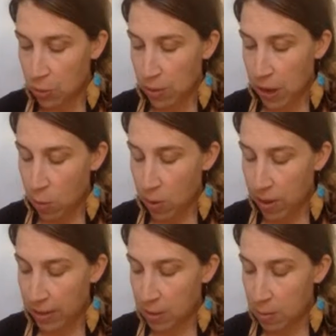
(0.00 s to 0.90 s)
2,
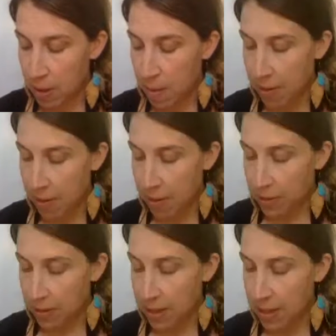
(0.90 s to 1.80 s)
they are willing to tell
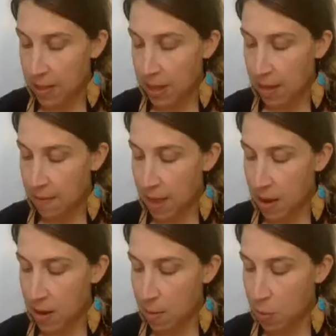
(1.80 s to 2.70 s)
others that they
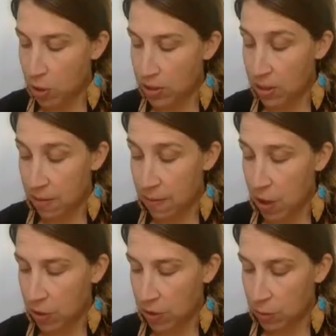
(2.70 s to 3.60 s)
have then put
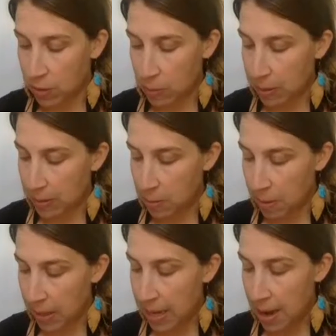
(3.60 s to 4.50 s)
the false
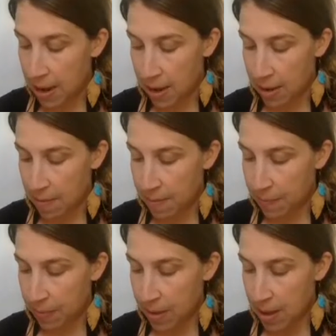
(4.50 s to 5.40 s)
responsibility
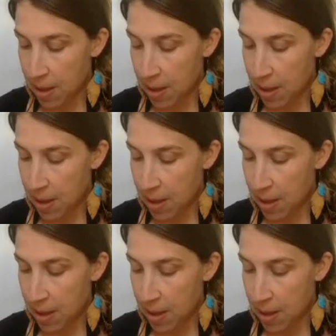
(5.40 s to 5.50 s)
on.